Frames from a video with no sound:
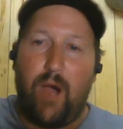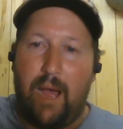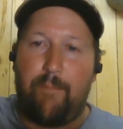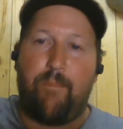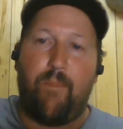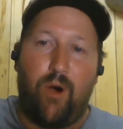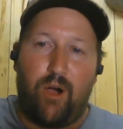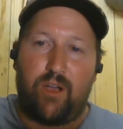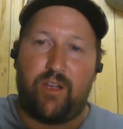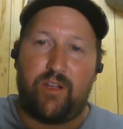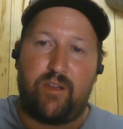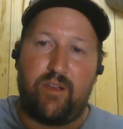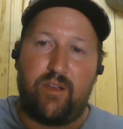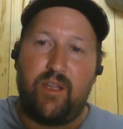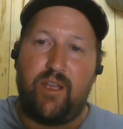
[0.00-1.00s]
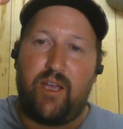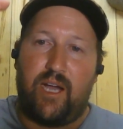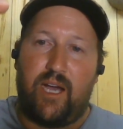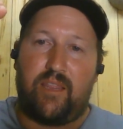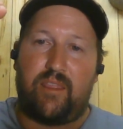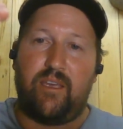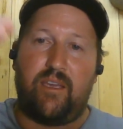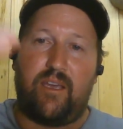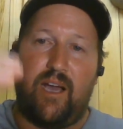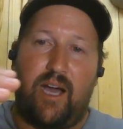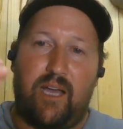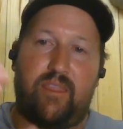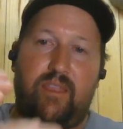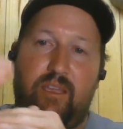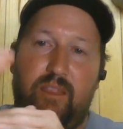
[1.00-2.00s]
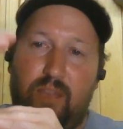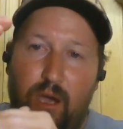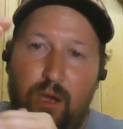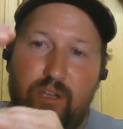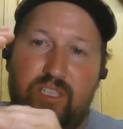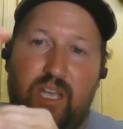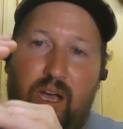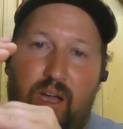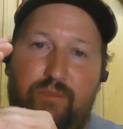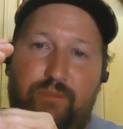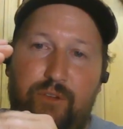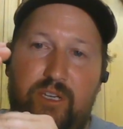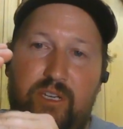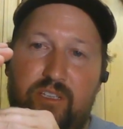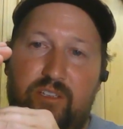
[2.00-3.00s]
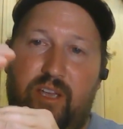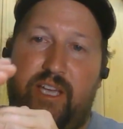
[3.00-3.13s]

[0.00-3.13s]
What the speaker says: upmarket. I think those outfitters are